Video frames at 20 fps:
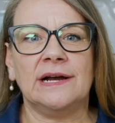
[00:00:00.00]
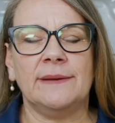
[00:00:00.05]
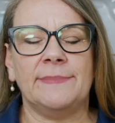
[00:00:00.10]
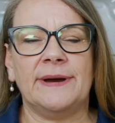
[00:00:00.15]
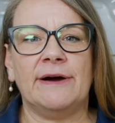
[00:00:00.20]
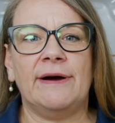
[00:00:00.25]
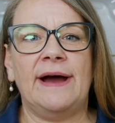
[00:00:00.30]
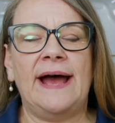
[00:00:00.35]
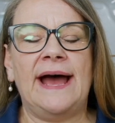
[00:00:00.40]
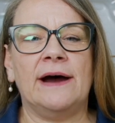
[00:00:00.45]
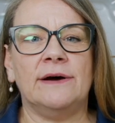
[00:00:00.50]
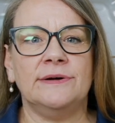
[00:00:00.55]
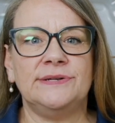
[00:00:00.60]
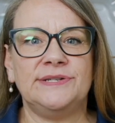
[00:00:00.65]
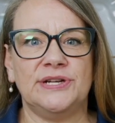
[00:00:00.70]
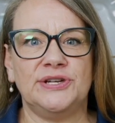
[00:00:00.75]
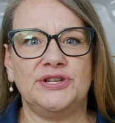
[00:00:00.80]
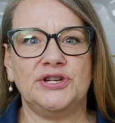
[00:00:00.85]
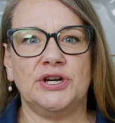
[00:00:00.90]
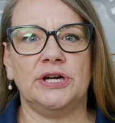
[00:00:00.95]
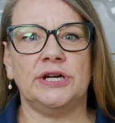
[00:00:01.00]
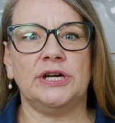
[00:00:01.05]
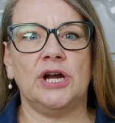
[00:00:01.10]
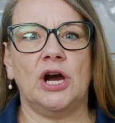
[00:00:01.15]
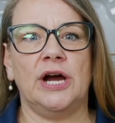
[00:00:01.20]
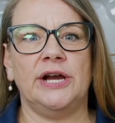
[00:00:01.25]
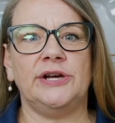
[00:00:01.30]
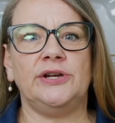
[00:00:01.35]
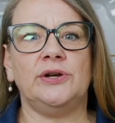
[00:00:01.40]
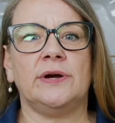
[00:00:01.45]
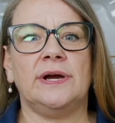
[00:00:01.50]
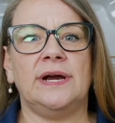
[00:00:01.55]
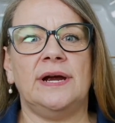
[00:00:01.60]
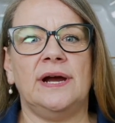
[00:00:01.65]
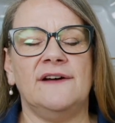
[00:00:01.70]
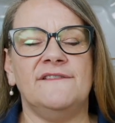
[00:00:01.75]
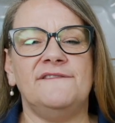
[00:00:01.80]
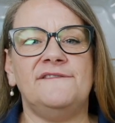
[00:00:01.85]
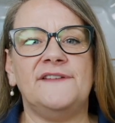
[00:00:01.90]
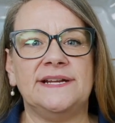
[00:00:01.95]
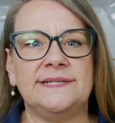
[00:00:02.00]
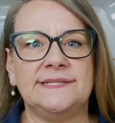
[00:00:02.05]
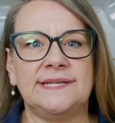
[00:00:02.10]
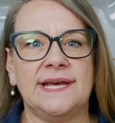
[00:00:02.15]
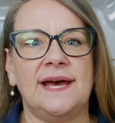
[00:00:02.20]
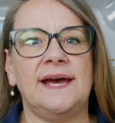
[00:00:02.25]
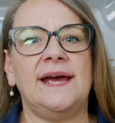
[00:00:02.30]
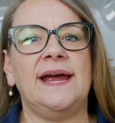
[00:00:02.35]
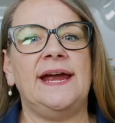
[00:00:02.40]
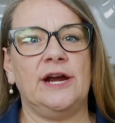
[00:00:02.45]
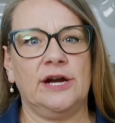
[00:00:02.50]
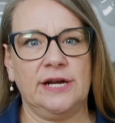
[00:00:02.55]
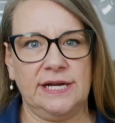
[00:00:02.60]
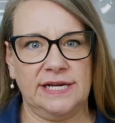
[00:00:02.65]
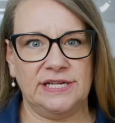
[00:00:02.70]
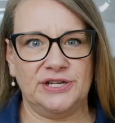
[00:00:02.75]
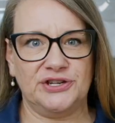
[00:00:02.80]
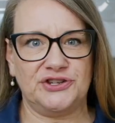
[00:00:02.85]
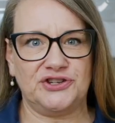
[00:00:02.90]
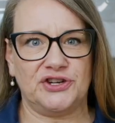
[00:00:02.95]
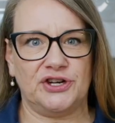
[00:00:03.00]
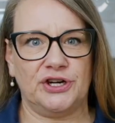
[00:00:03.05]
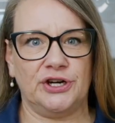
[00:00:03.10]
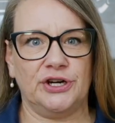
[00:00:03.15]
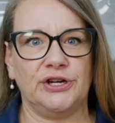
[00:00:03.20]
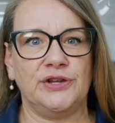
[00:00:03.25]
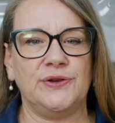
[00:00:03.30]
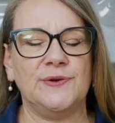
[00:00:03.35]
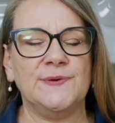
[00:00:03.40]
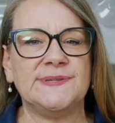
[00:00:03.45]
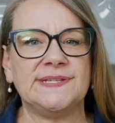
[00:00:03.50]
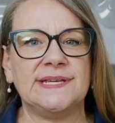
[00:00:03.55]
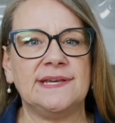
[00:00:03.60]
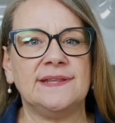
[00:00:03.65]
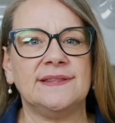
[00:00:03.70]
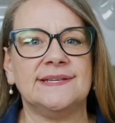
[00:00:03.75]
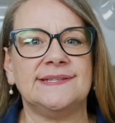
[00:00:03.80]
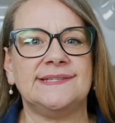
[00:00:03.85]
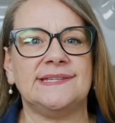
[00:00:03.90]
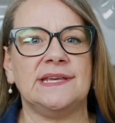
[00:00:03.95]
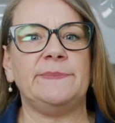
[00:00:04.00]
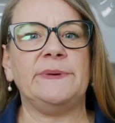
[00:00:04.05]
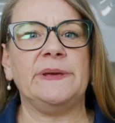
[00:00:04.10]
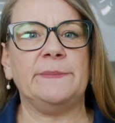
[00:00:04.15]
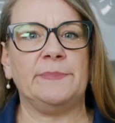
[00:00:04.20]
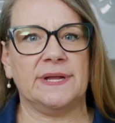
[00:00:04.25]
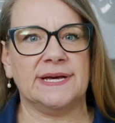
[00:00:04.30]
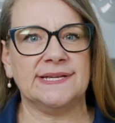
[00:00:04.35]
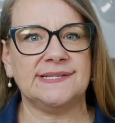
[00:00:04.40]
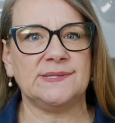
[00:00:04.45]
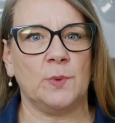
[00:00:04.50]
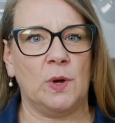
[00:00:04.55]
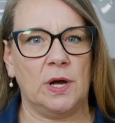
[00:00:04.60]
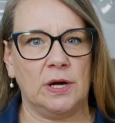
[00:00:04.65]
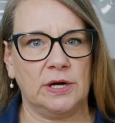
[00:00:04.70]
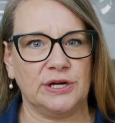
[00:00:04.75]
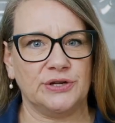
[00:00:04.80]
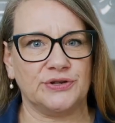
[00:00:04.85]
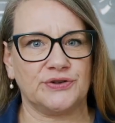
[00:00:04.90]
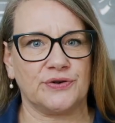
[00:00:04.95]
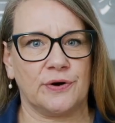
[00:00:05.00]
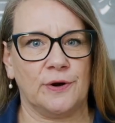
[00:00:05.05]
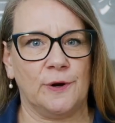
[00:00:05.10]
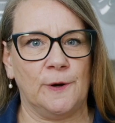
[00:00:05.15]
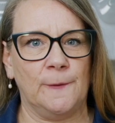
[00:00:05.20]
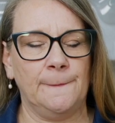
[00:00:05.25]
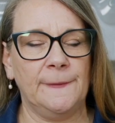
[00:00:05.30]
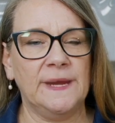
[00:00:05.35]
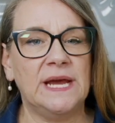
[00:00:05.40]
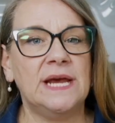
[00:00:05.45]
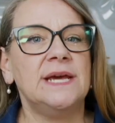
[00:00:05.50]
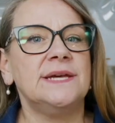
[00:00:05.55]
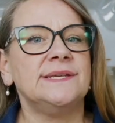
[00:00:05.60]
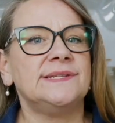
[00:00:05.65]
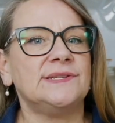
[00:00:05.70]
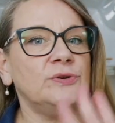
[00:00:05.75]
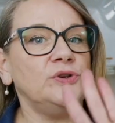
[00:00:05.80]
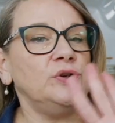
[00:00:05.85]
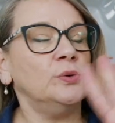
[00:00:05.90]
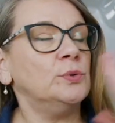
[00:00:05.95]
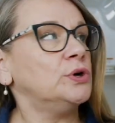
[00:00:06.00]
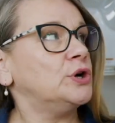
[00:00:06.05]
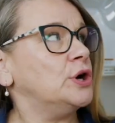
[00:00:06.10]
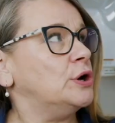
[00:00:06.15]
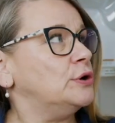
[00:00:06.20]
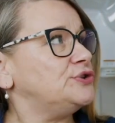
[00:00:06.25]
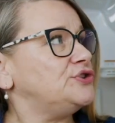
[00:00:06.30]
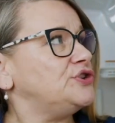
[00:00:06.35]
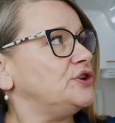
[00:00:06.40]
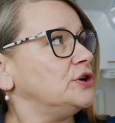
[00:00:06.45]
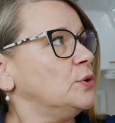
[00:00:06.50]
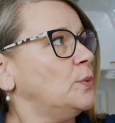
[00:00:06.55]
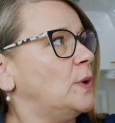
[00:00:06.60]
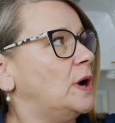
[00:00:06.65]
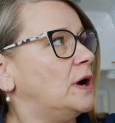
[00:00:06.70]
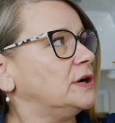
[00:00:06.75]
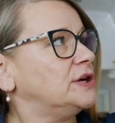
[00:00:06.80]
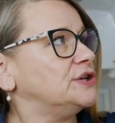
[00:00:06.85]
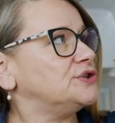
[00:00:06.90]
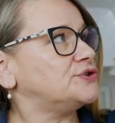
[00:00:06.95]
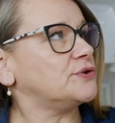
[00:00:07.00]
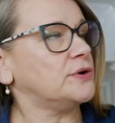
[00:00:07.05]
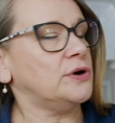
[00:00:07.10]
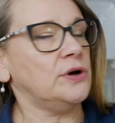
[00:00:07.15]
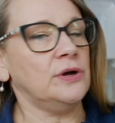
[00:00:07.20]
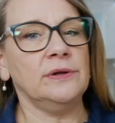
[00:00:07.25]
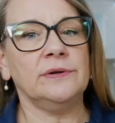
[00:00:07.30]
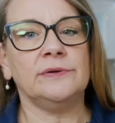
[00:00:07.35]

about how to turn on your Aventa air conditioner using the CP Plus wall control. So you will go to your wall control,